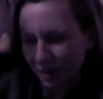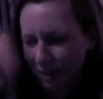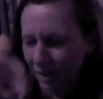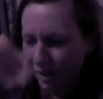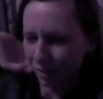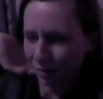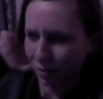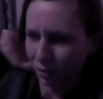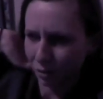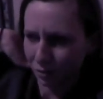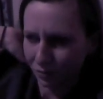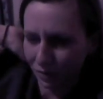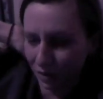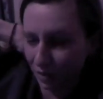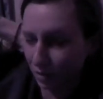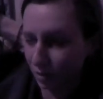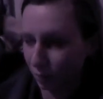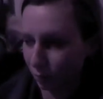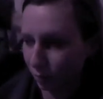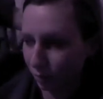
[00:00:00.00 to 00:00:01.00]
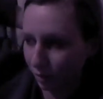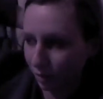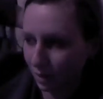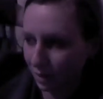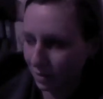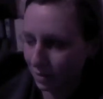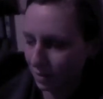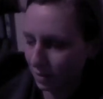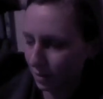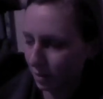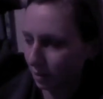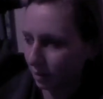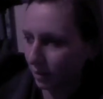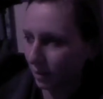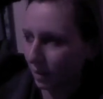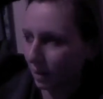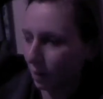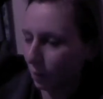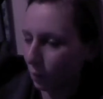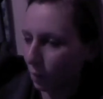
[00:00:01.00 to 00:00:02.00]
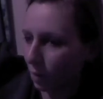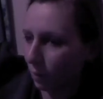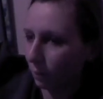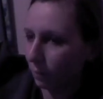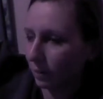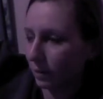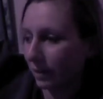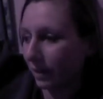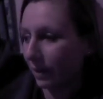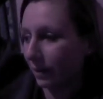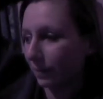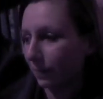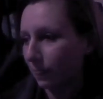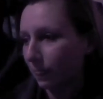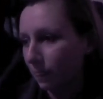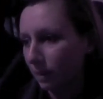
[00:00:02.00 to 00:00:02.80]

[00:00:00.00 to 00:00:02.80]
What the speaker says: I don't know if that's the word necessarily that I want, but yeah.